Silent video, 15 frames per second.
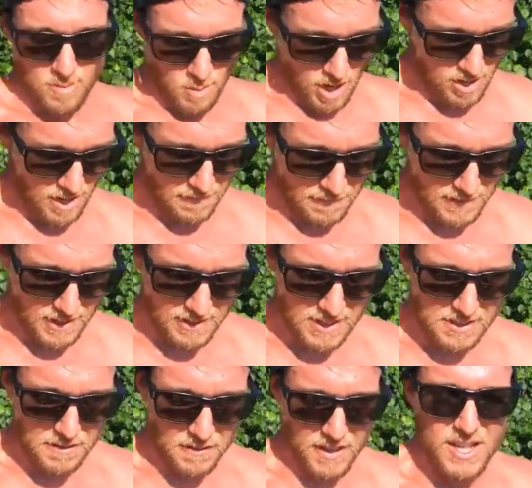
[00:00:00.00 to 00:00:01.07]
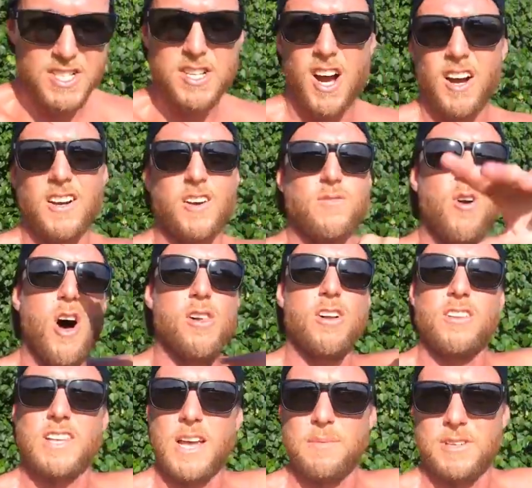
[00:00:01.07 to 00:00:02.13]
While I fillet this fish, I'm gonna roll
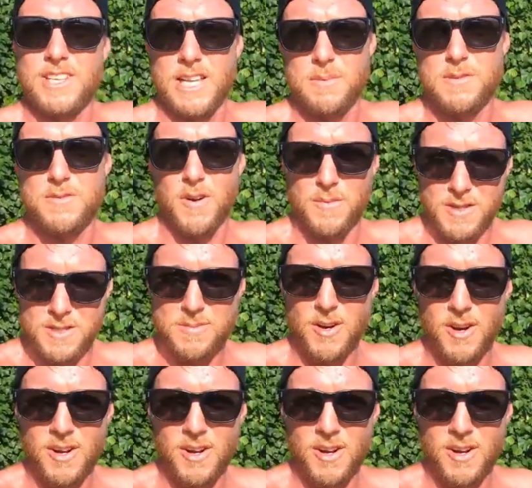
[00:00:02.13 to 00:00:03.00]
on them clips from this